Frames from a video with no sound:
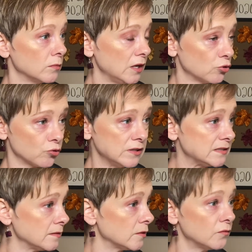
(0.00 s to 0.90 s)

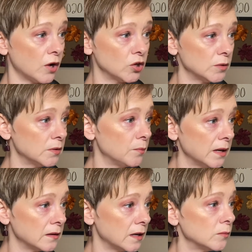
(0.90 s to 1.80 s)
increases the volume of my
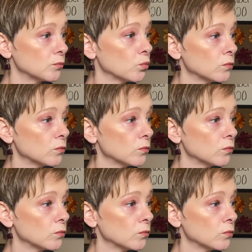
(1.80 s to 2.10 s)
lip.